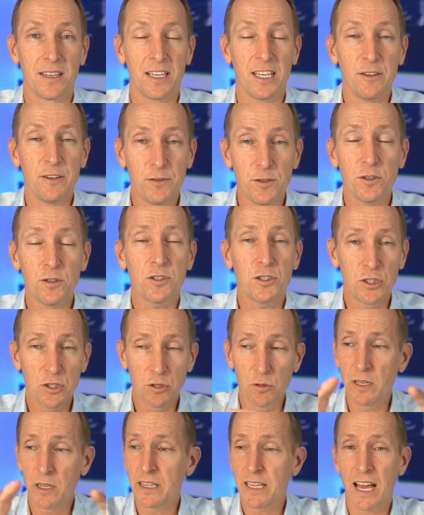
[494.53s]
If you're
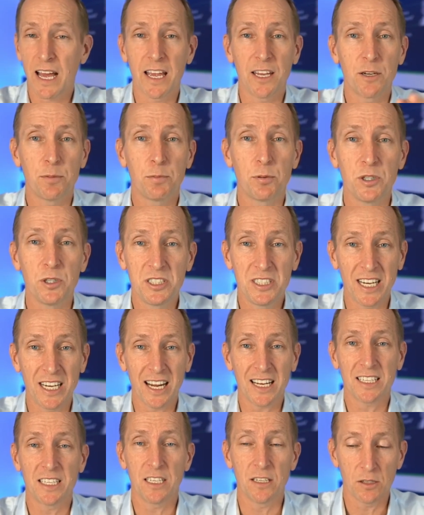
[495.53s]
doing that, you're
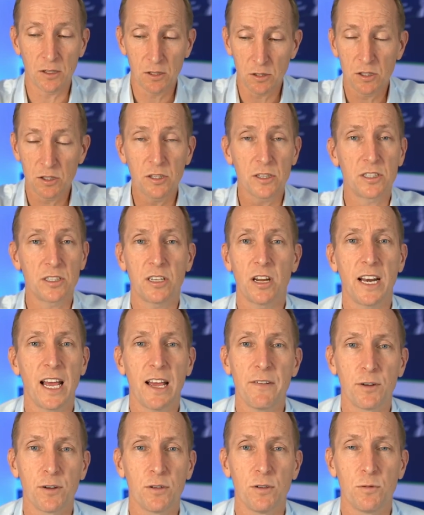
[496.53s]
projecting, and you just don't
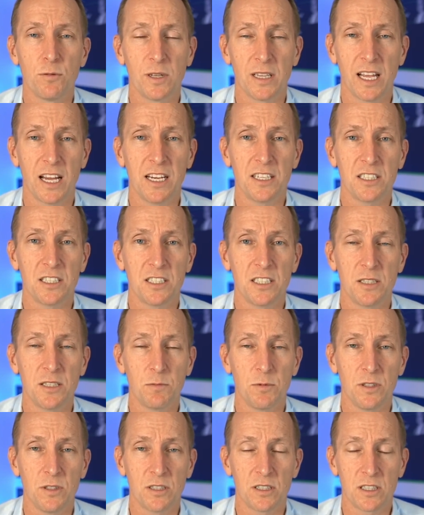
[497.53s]
have a good relationship
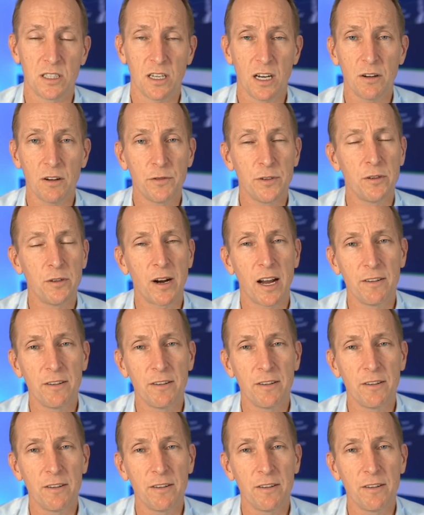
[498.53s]
with yourself, and